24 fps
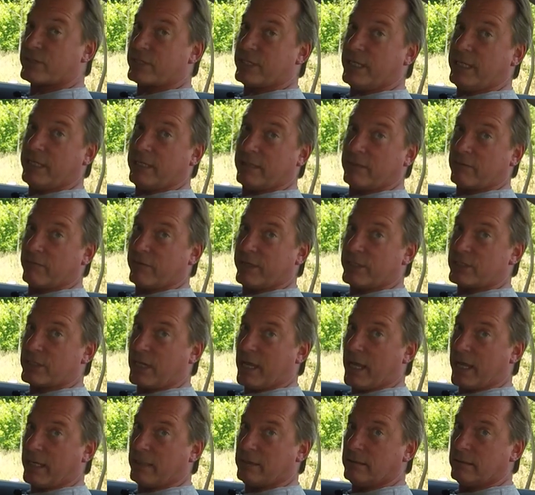seat in the
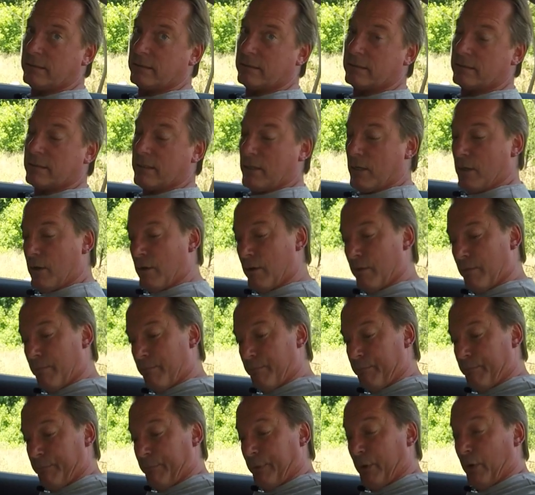Ridgeline,
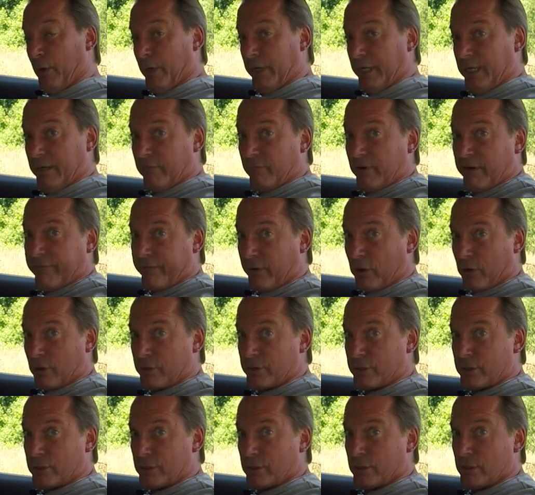put it in
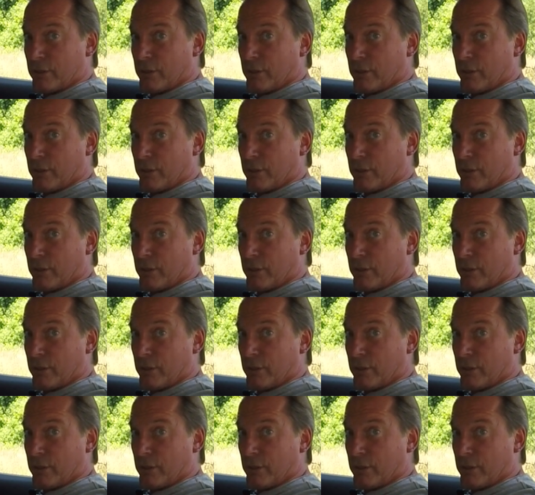reverse,